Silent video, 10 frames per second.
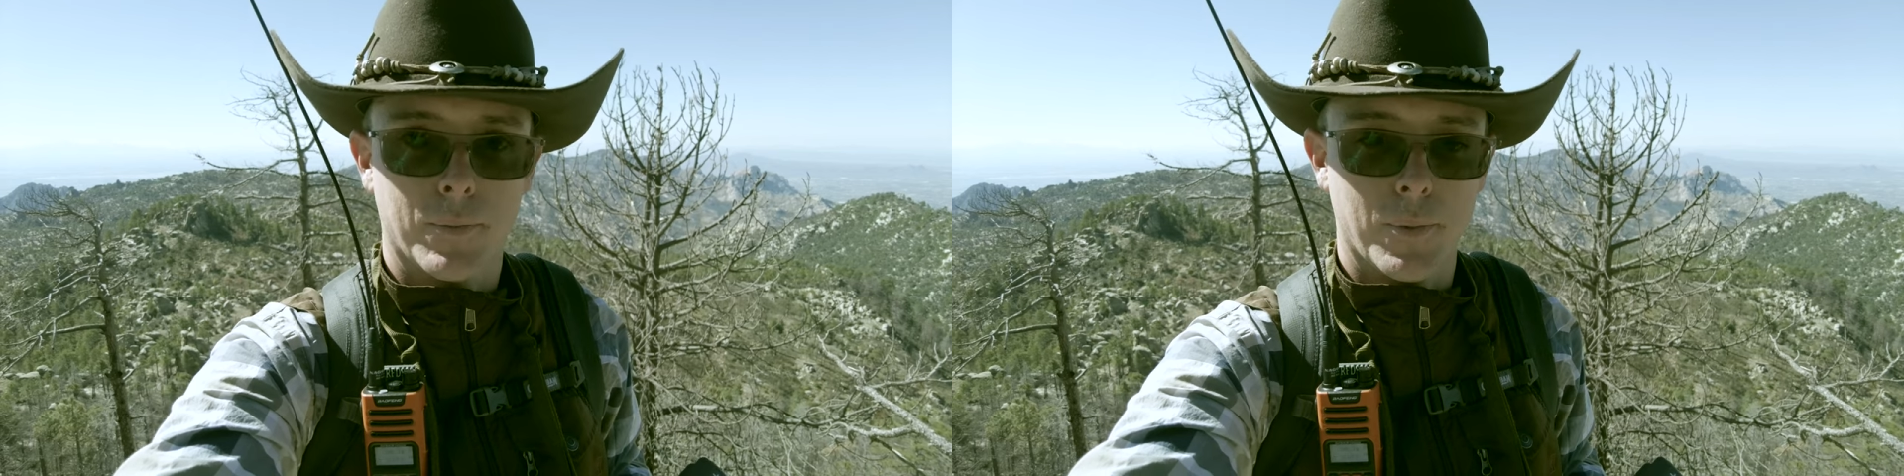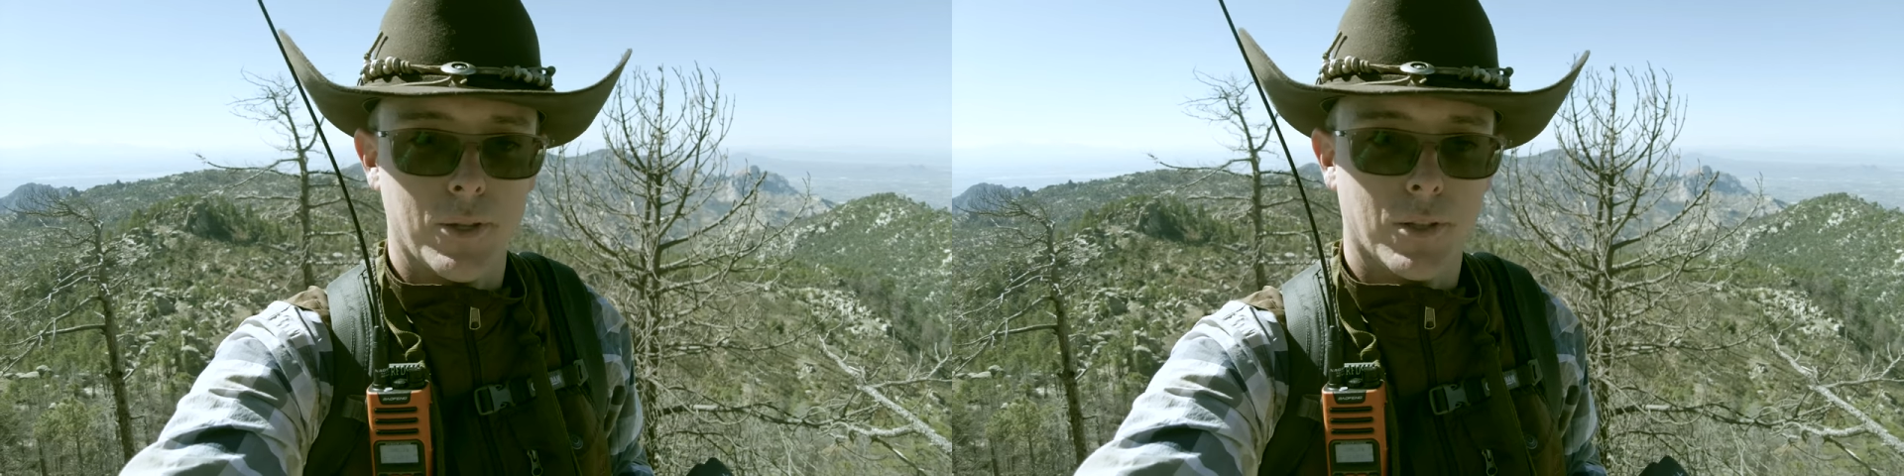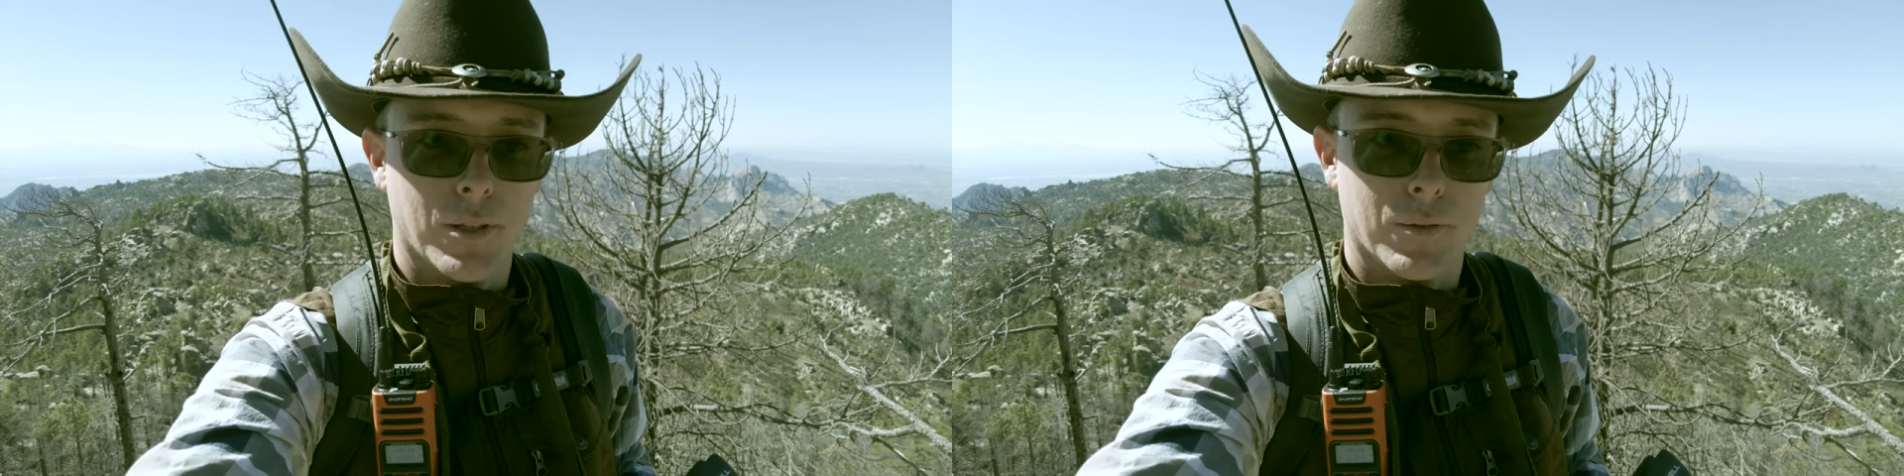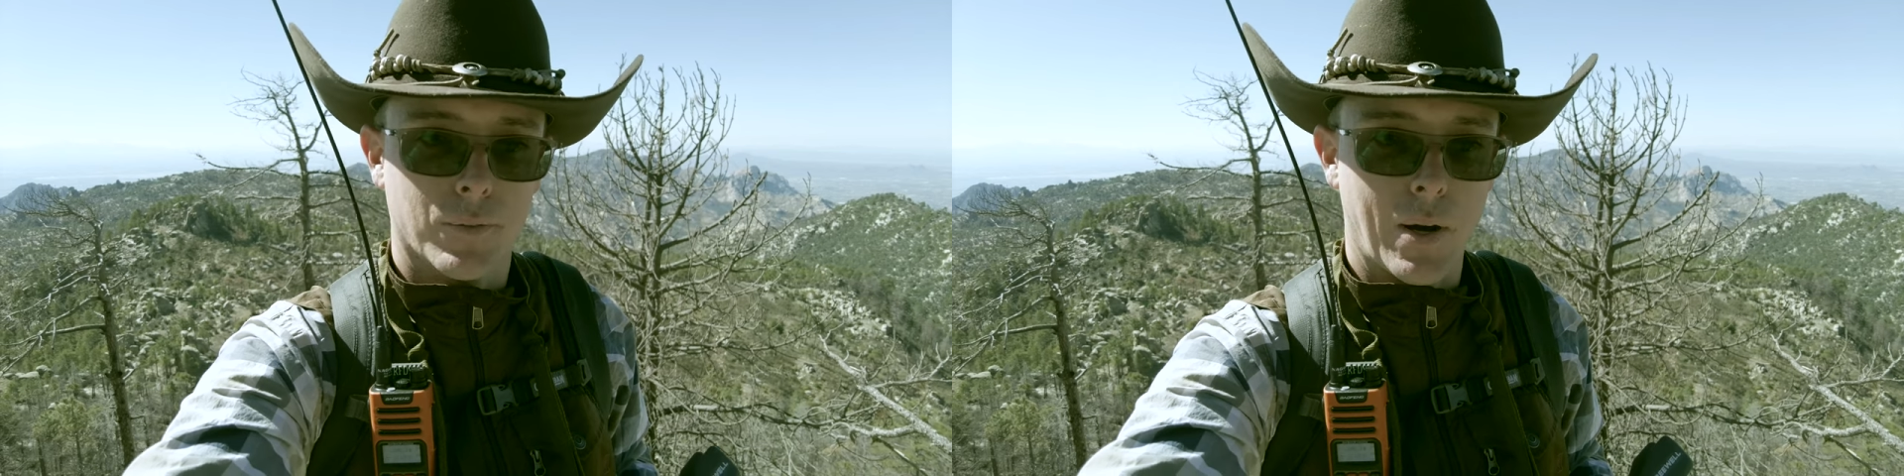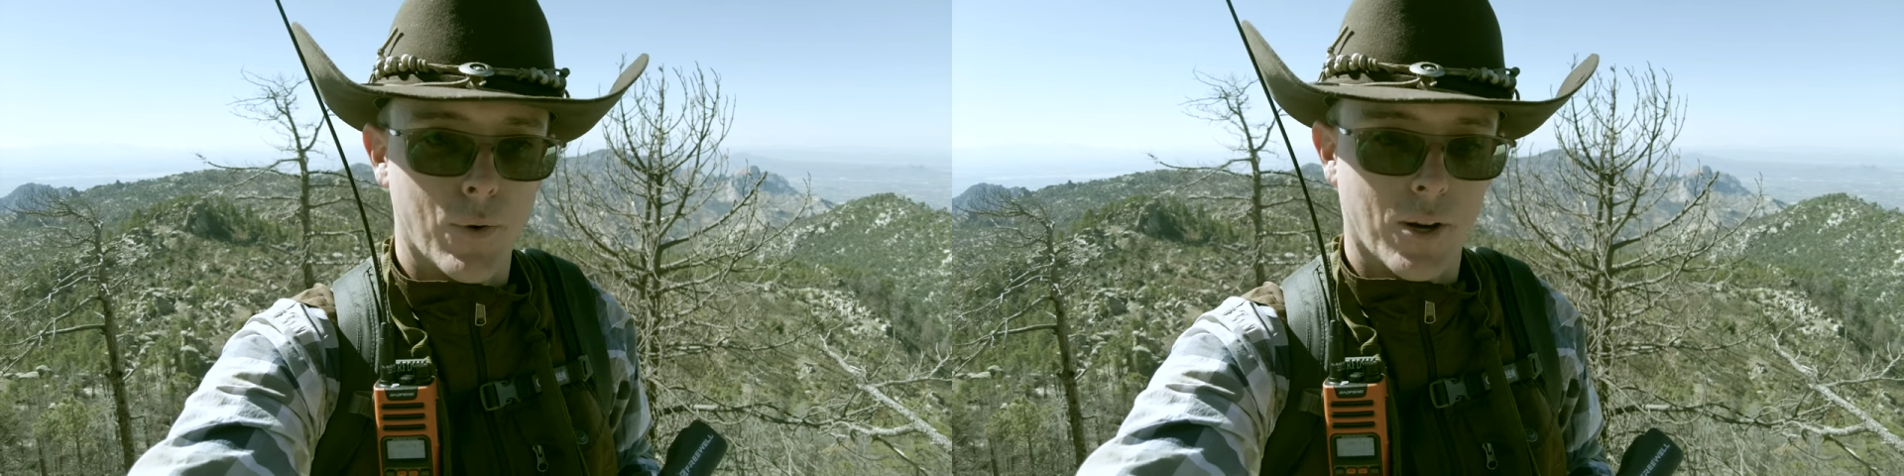music
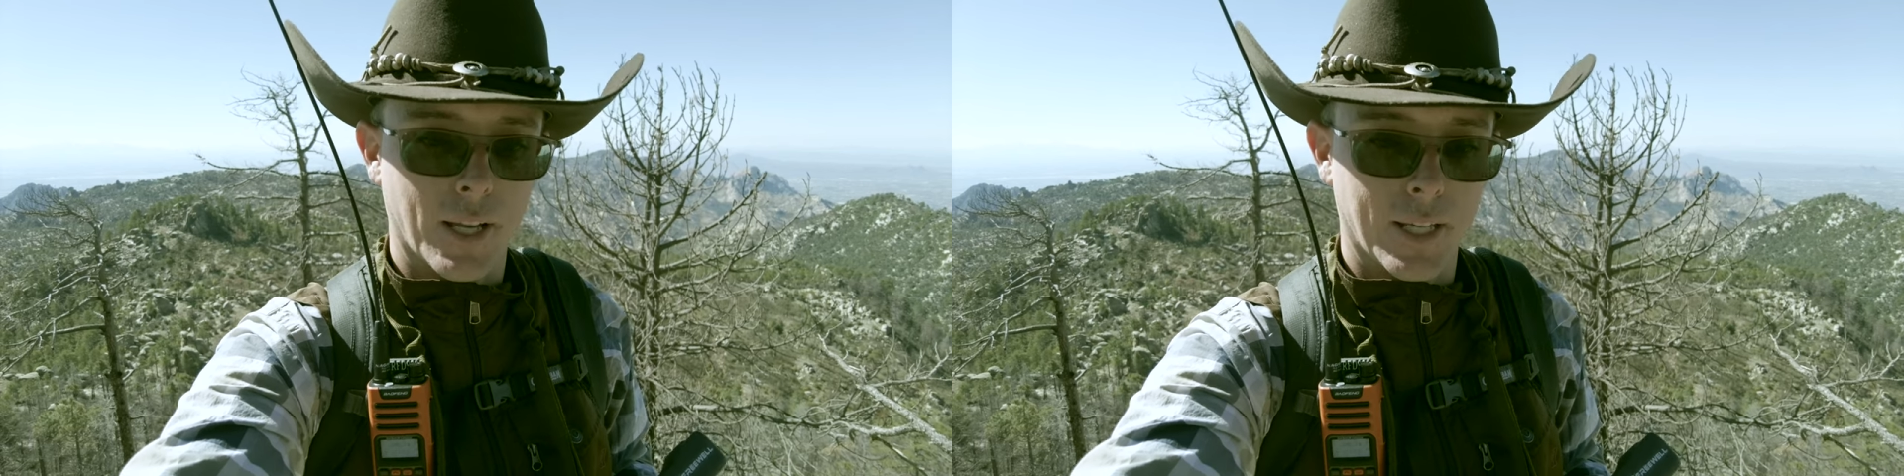while working